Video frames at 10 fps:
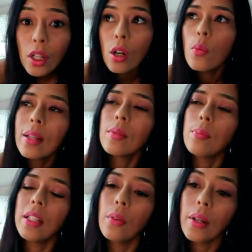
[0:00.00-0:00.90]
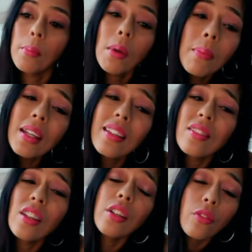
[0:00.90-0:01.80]
always been great. Maybe he's
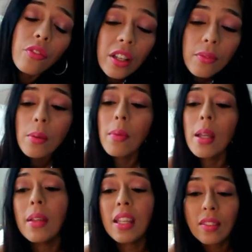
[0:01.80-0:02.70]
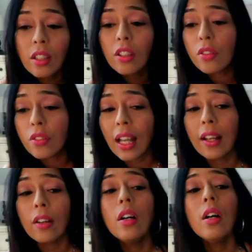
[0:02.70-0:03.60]
not your favorite, maybe he's not your
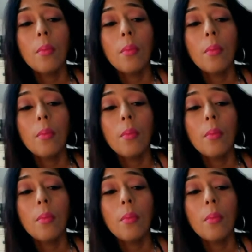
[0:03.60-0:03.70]
style,